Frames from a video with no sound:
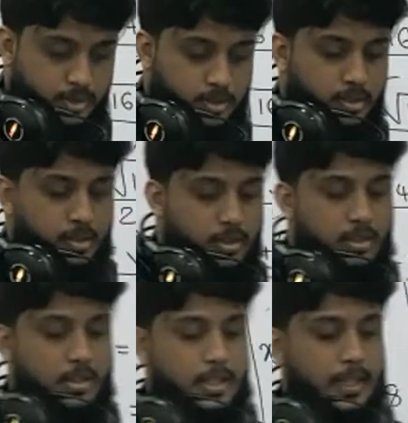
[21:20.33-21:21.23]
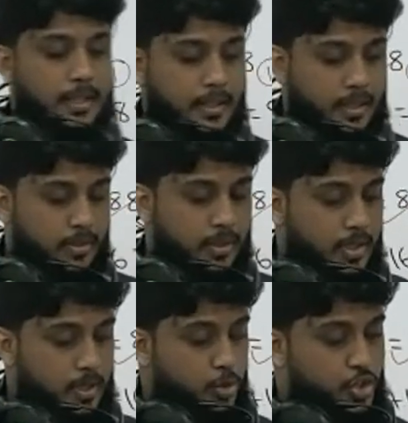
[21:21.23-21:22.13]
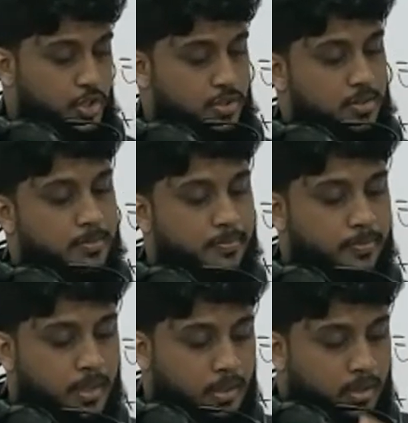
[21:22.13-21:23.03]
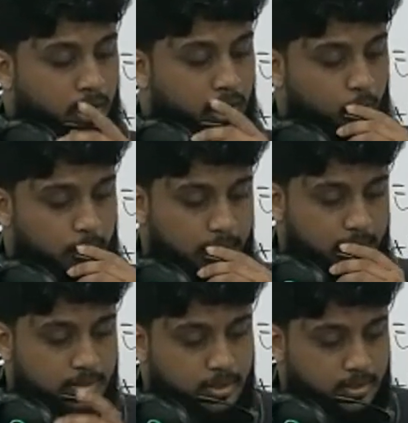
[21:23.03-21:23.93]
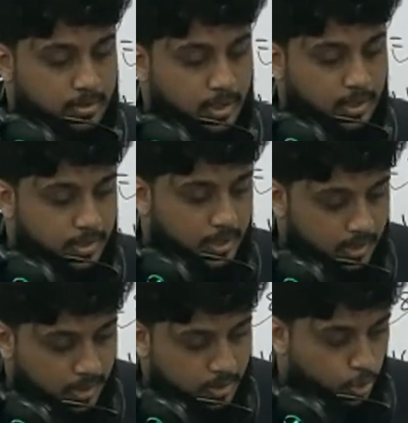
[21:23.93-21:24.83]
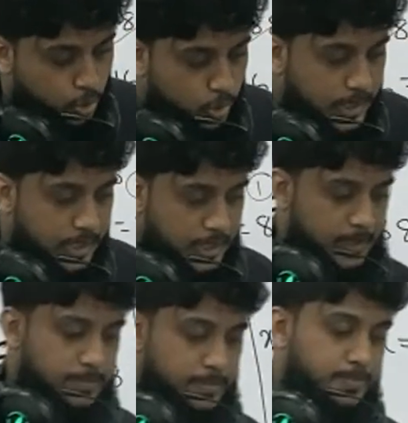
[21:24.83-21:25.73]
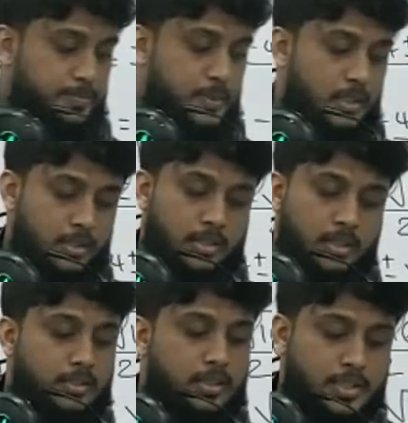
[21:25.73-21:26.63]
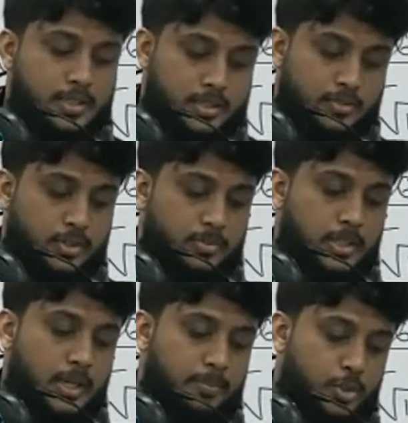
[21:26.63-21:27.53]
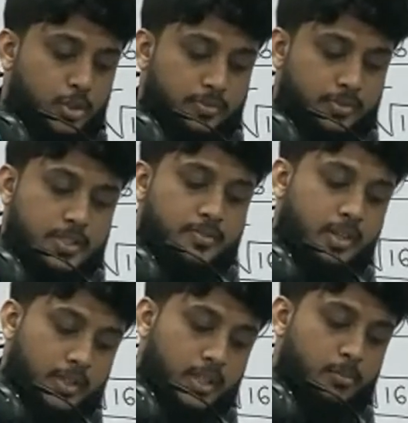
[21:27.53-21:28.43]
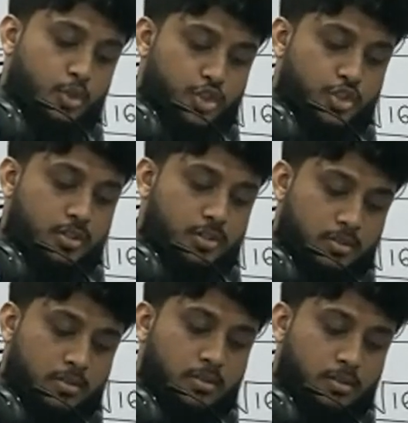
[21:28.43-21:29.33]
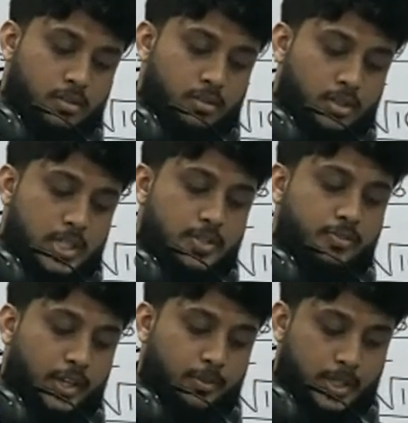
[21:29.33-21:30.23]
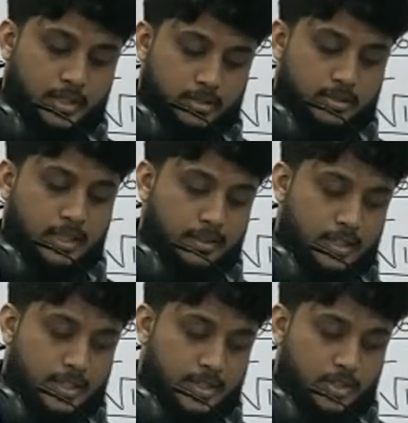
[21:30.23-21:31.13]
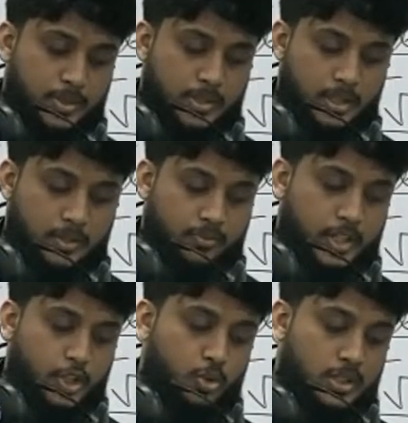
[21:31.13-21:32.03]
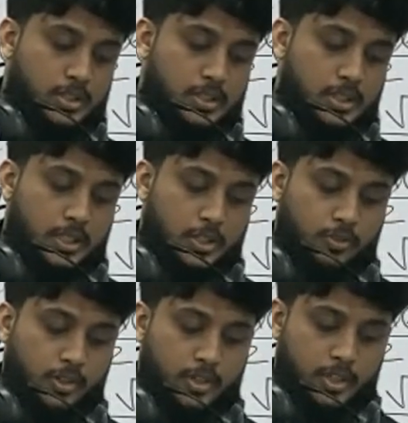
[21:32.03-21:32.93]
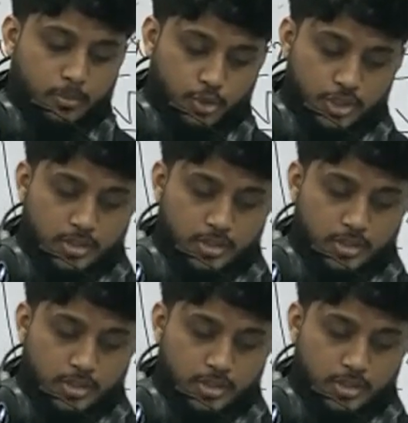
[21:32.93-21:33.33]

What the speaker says: 18 flowering bushes are located such that they are collinear. The distance from the tap to the first flowering bush is 5 meters, and the distance between every two consecutive flowering bushes